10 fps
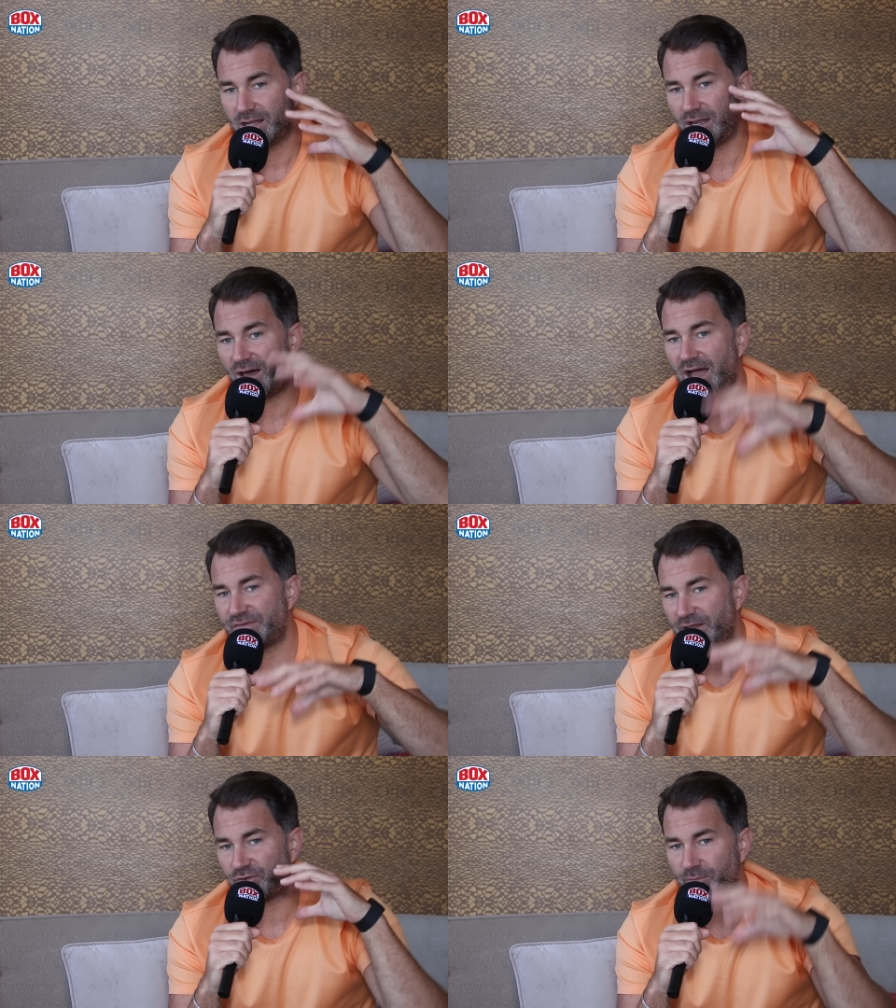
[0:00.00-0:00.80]
life
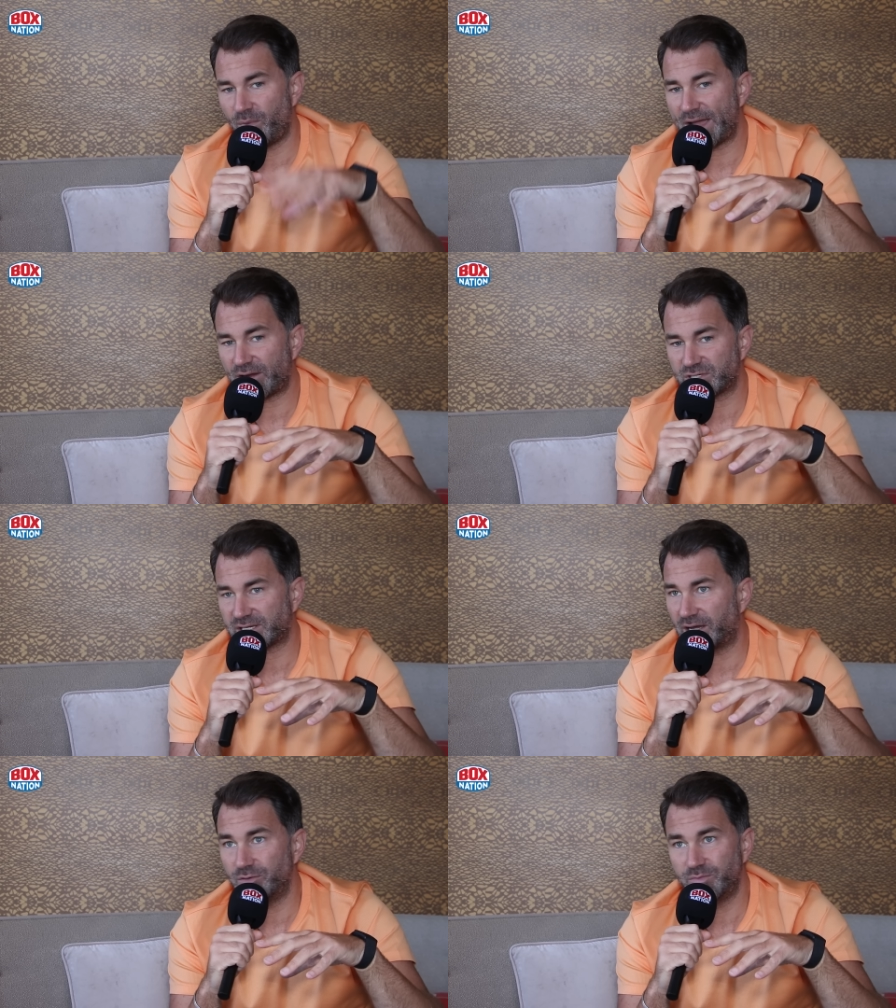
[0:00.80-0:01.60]
under a
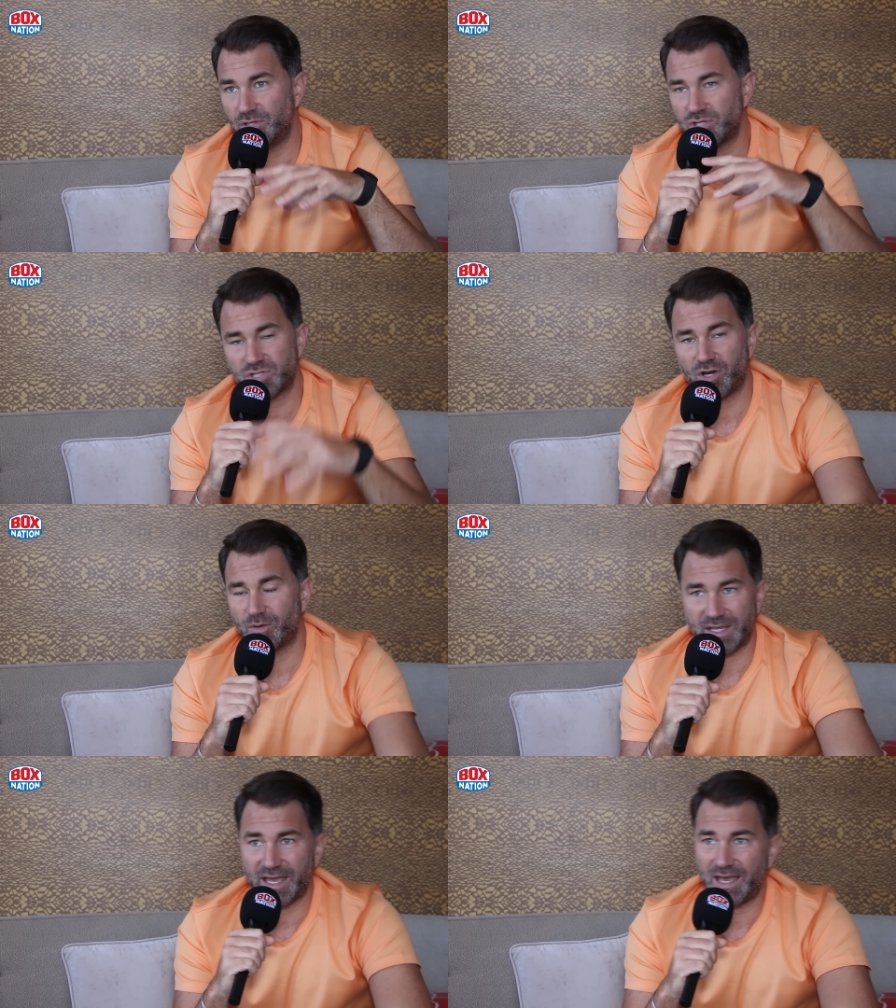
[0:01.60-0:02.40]
microscope, you just got to
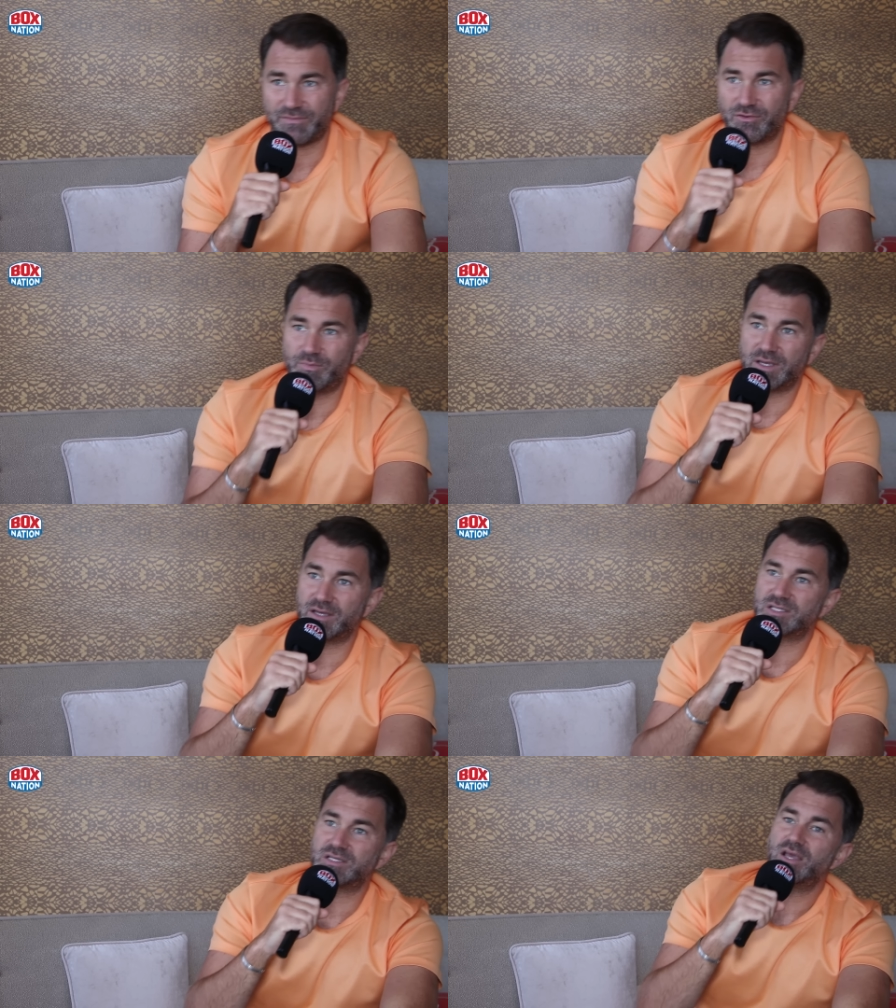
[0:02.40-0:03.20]
be careful
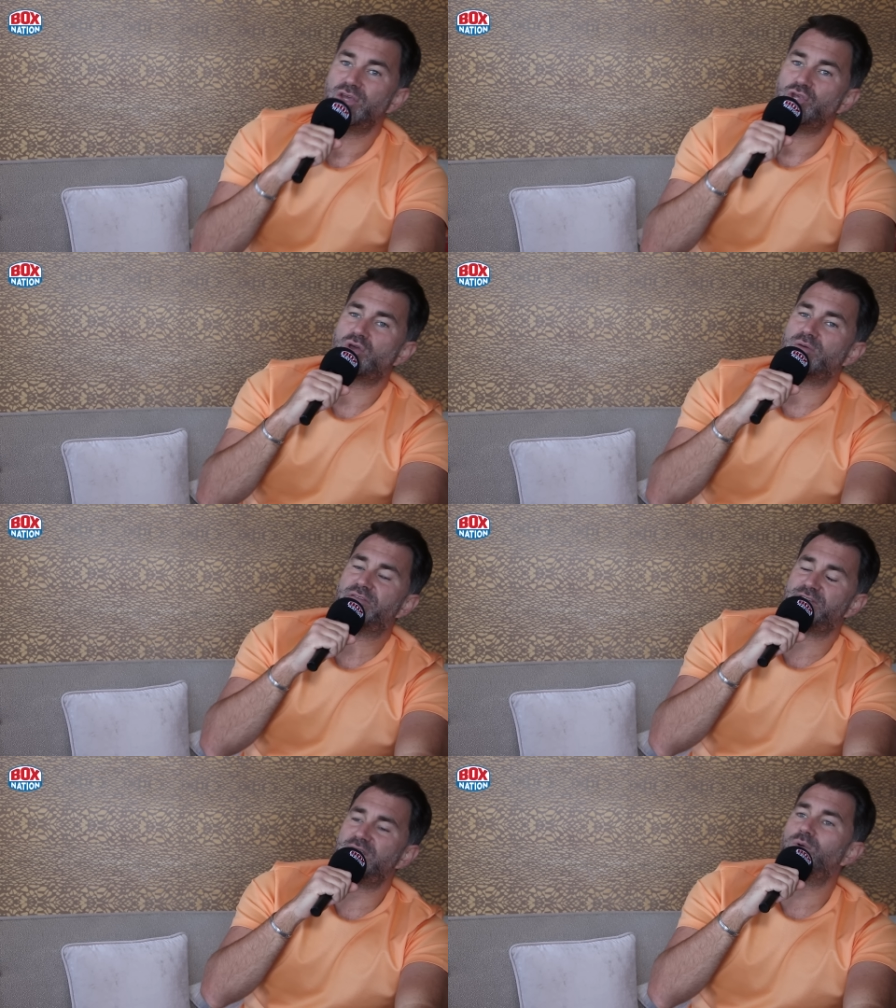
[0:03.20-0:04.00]
because you can
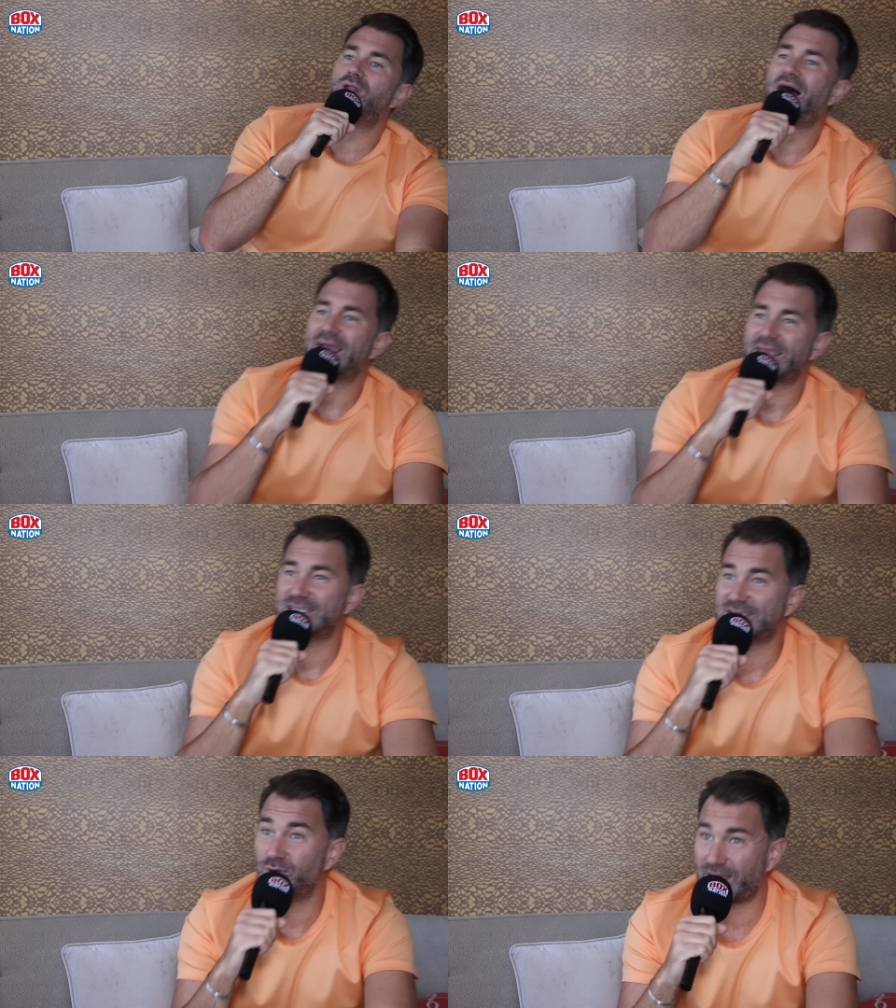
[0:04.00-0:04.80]
feel like
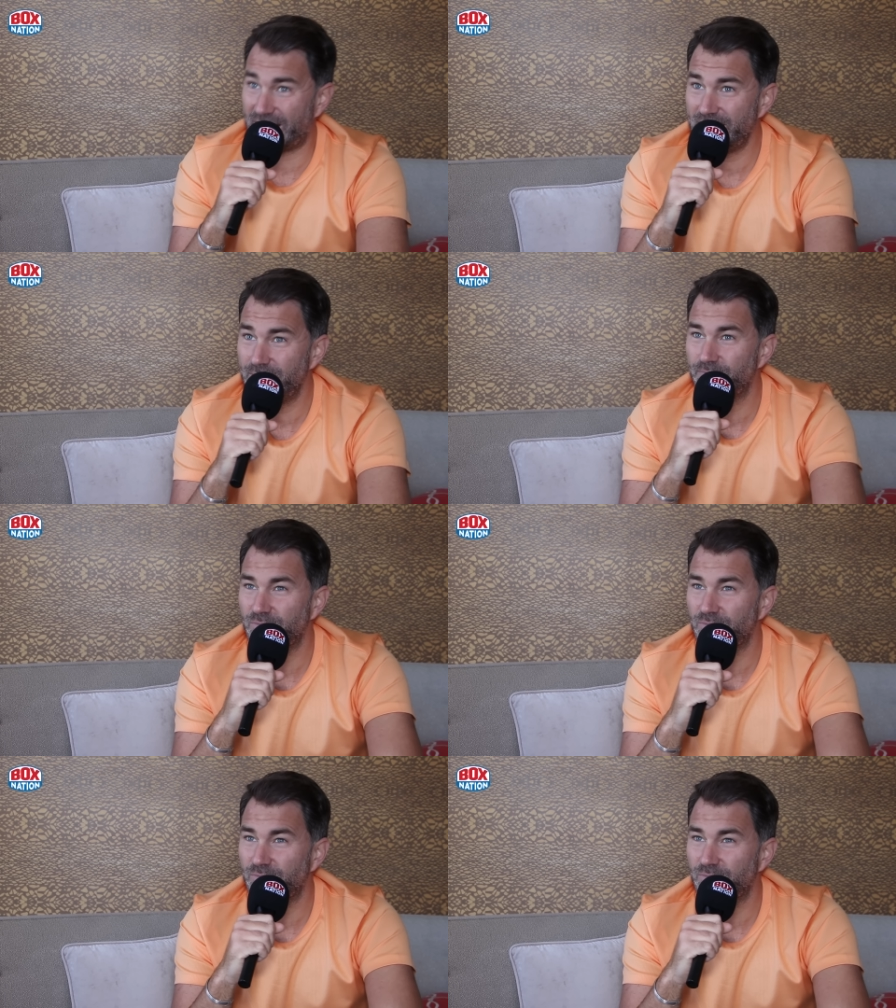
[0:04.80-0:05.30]
it's okay.